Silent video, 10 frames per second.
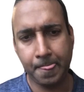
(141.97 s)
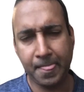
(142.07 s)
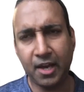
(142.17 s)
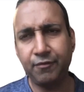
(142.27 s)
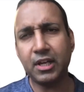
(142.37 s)

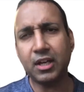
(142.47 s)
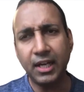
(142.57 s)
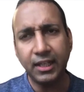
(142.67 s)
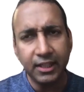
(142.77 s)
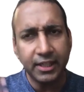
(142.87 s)
Right? We are
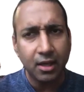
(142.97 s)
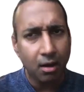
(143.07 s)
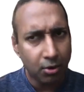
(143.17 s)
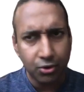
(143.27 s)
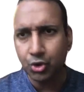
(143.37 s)
collecting data
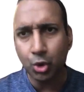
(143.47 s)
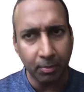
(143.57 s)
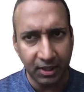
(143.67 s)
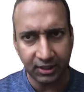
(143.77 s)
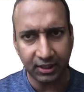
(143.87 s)
about so
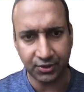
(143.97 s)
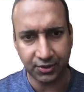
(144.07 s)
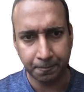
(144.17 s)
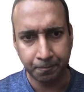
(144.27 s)
many things.